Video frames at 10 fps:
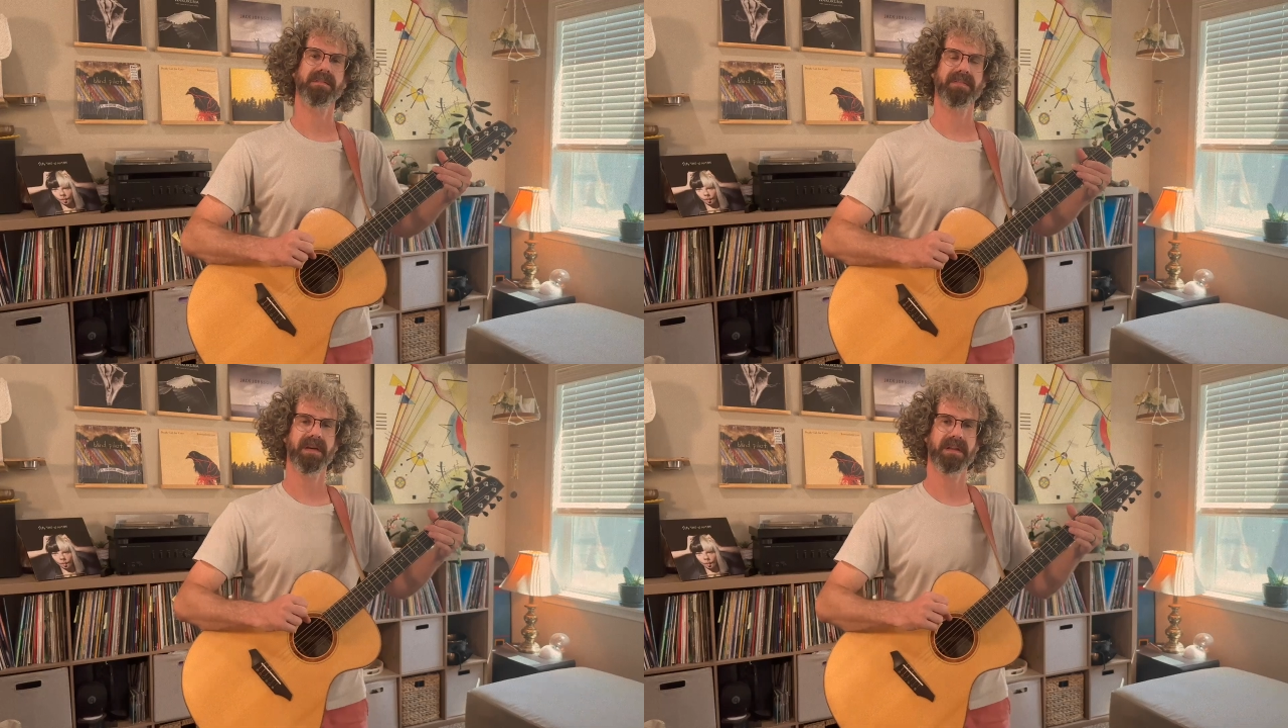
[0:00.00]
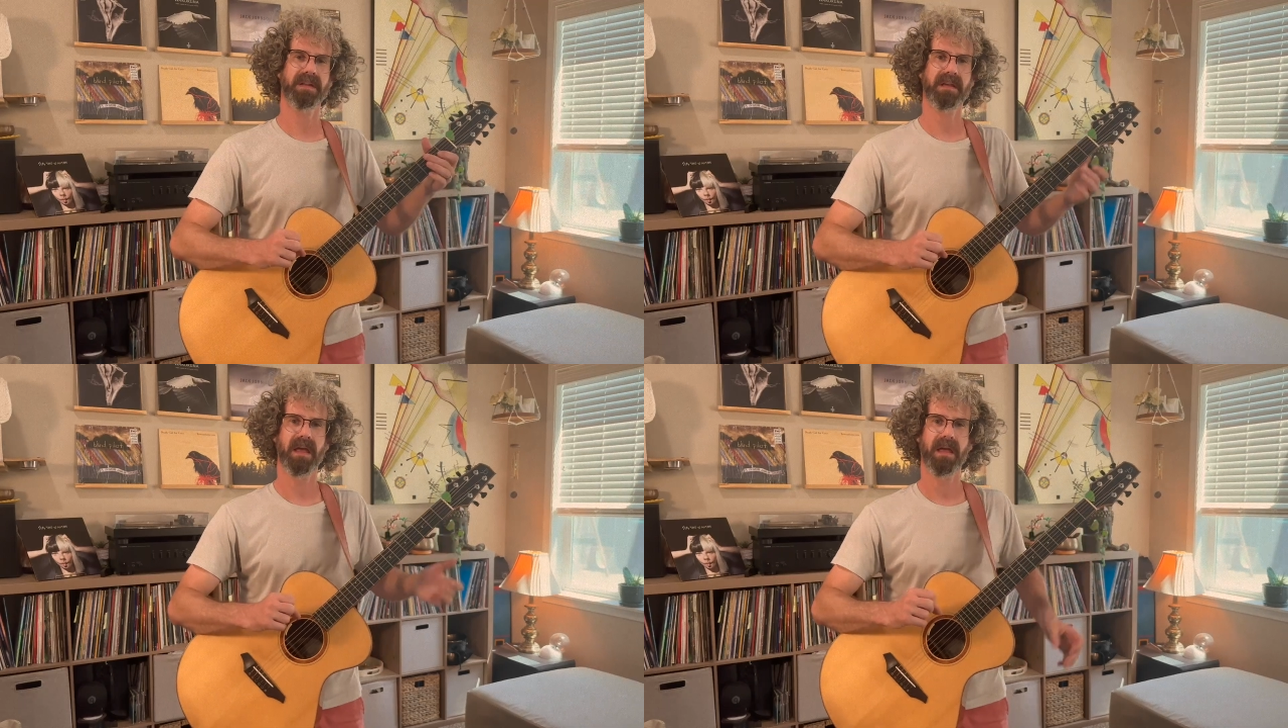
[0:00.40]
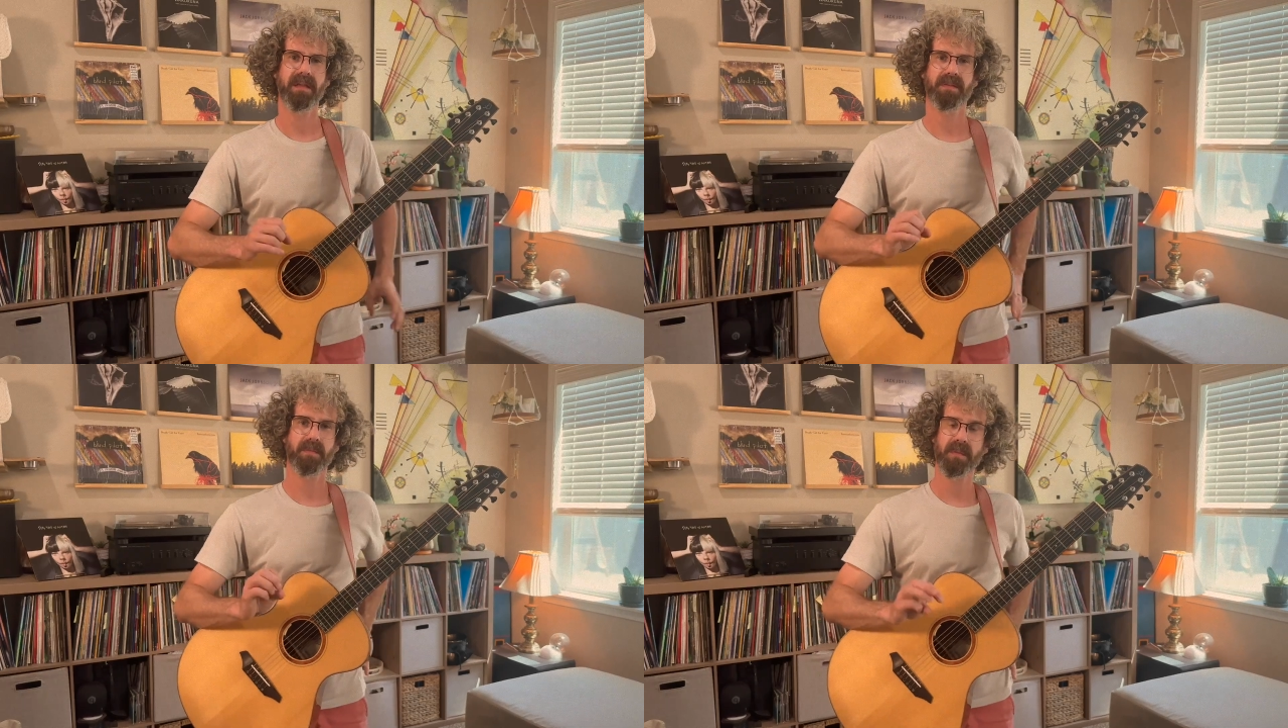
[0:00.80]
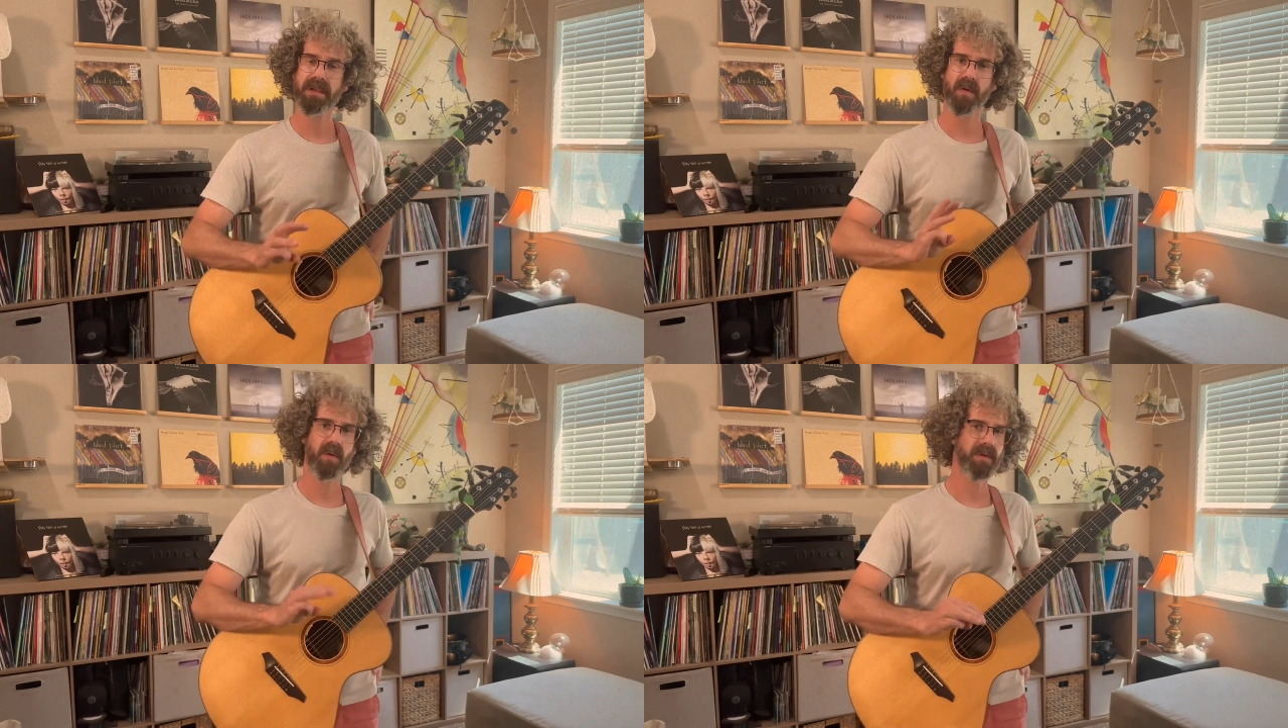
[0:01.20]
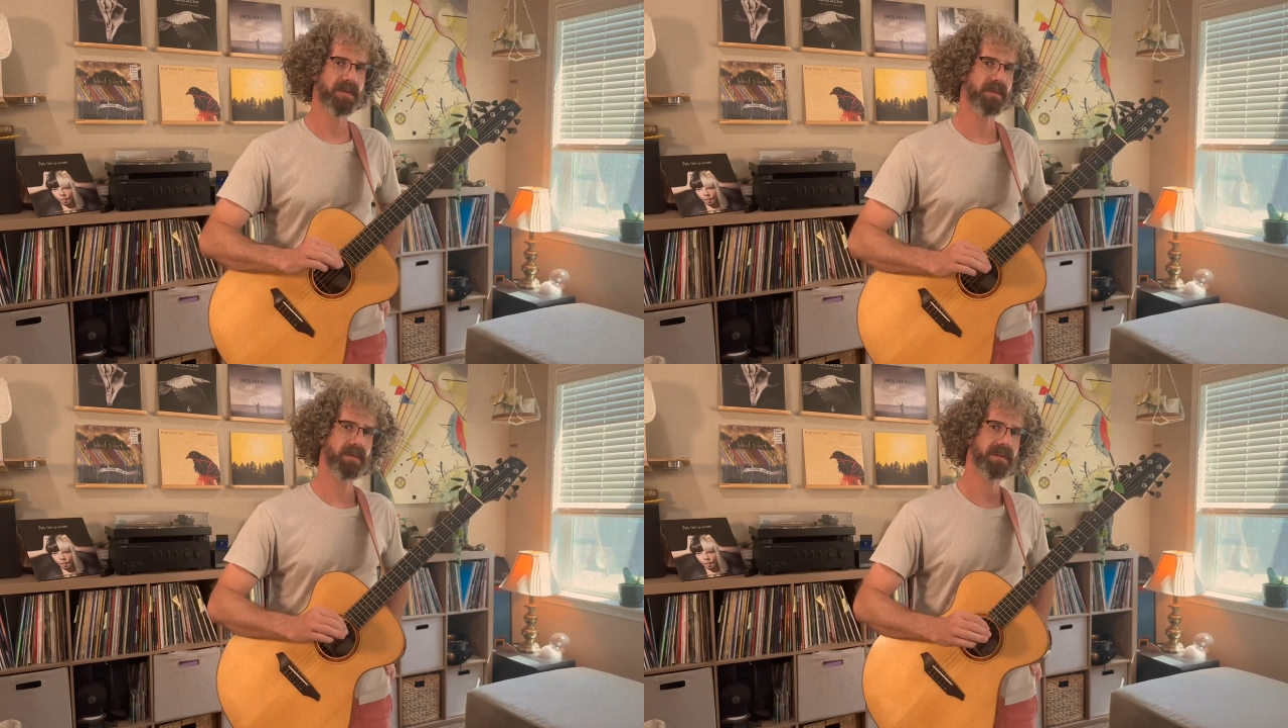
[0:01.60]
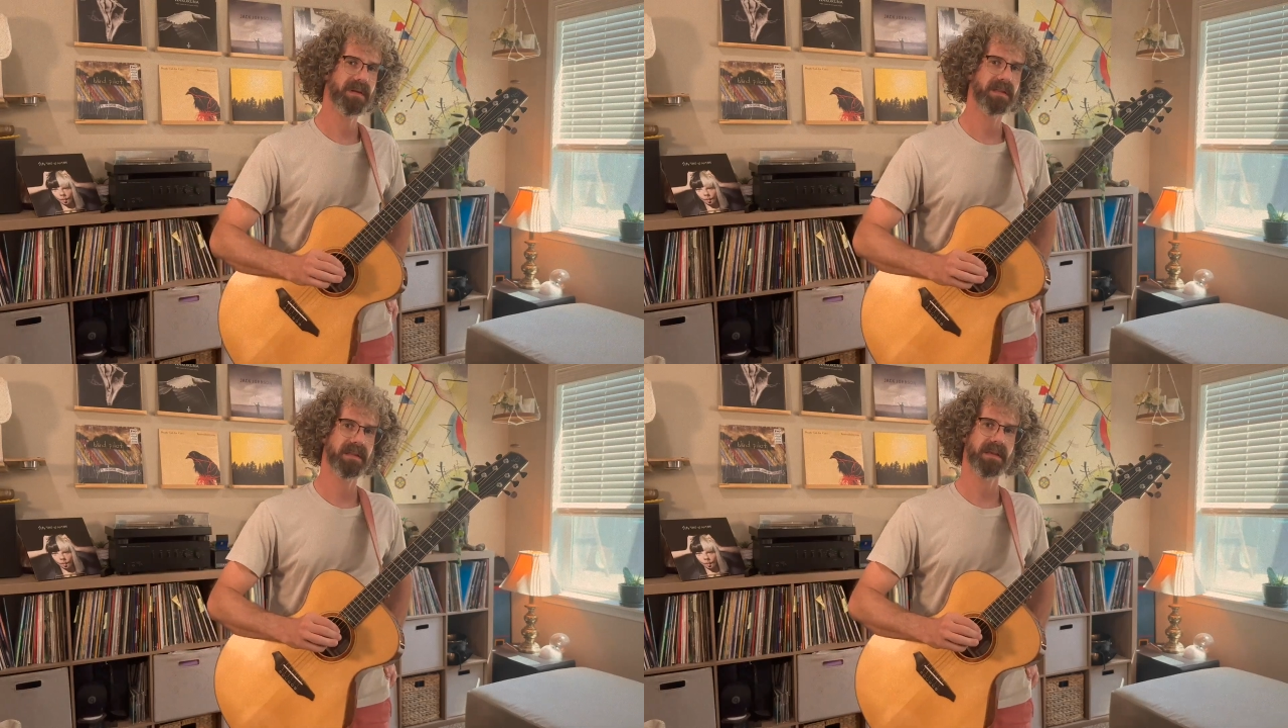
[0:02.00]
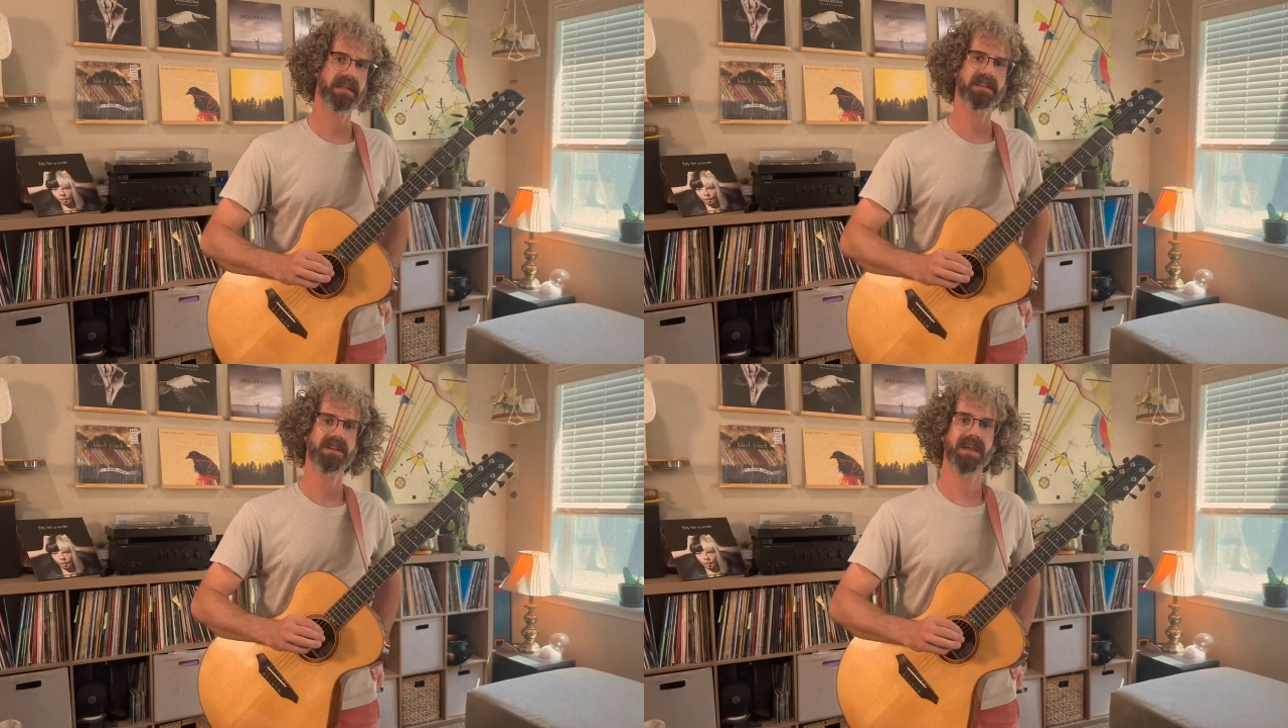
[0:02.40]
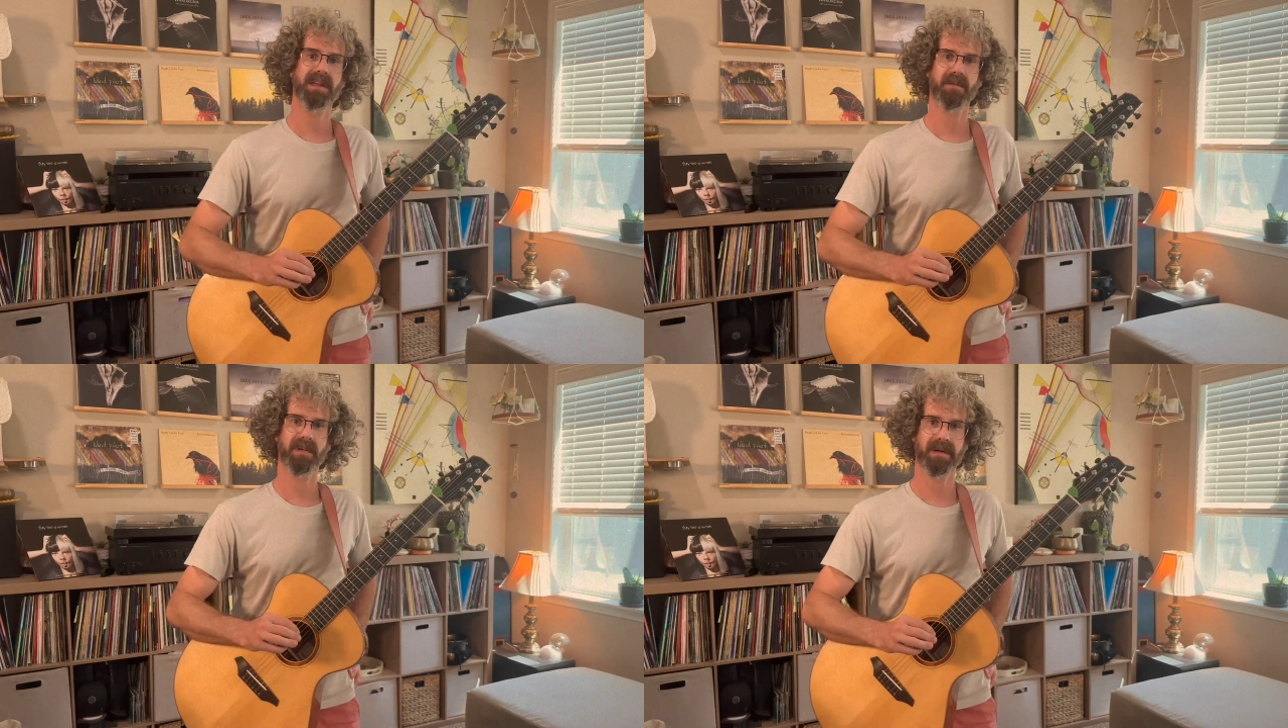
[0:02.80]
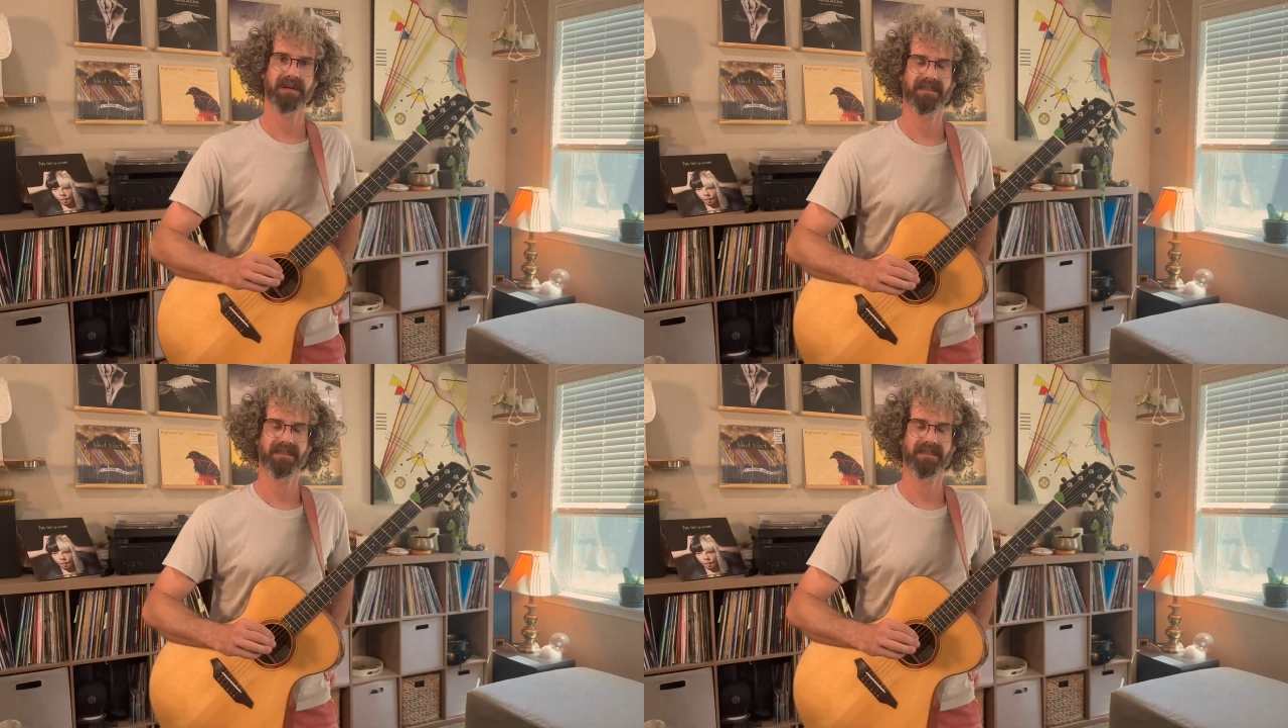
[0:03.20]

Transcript: finding 3 chords on the ukulele that can lead you anywhere.